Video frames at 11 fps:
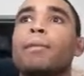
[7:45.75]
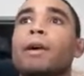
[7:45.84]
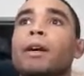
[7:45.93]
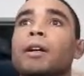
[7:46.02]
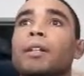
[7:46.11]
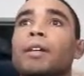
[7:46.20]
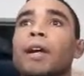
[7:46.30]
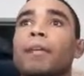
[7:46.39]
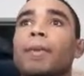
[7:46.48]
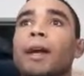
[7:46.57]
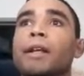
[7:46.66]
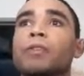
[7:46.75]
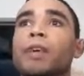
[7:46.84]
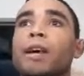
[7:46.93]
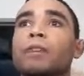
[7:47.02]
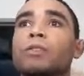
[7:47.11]
But yeah, the body
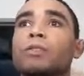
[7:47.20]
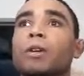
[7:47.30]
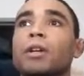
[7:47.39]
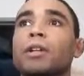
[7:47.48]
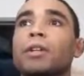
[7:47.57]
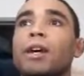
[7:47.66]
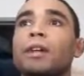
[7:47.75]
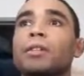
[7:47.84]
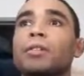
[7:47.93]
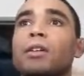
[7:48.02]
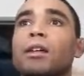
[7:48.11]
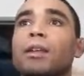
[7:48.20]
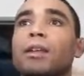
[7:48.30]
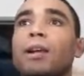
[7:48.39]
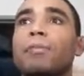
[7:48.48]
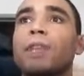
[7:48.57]
triangle is working
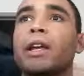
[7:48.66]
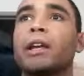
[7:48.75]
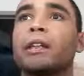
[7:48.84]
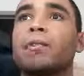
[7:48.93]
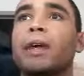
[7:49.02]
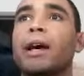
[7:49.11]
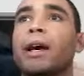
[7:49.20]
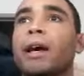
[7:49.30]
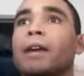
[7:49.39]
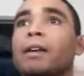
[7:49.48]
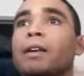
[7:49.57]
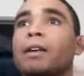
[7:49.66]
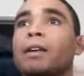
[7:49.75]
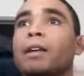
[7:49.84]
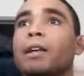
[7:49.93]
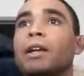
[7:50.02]
nicely. I'm taking the back.
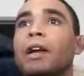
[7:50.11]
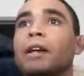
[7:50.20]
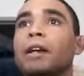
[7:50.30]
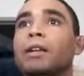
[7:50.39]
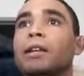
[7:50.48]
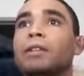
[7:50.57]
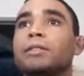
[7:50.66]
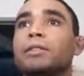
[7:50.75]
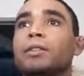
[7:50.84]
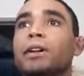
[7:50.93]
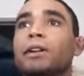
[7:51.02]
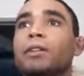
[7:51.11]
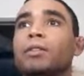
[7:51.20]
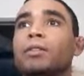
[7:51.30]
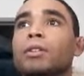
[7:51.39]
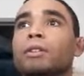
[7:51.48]
I got a nice
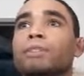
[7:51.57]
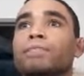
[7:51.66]
choke.